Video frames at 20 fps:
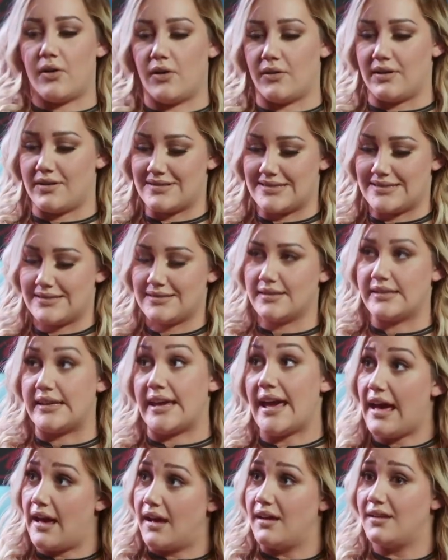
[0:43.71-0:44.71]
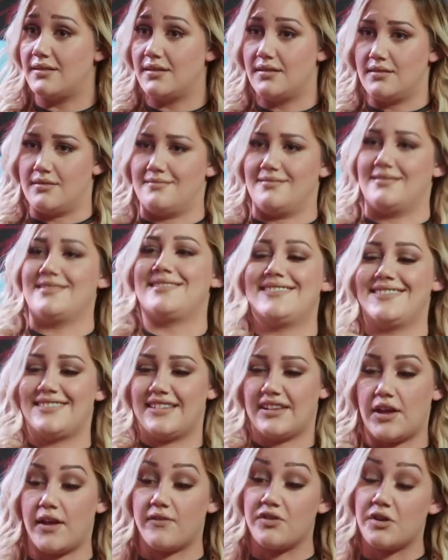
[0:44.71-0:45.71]
Are you ready? Yeah. Oh, that's kind of a weak one,
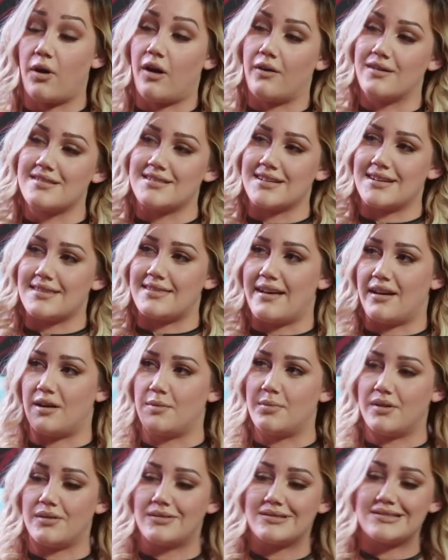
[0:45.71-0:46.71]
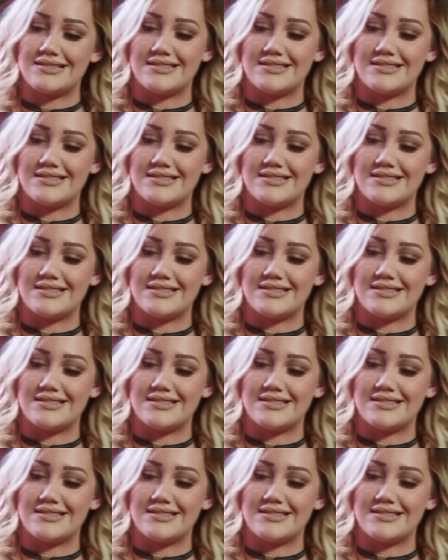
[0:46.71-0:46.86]
huh? If you always look at the elbow,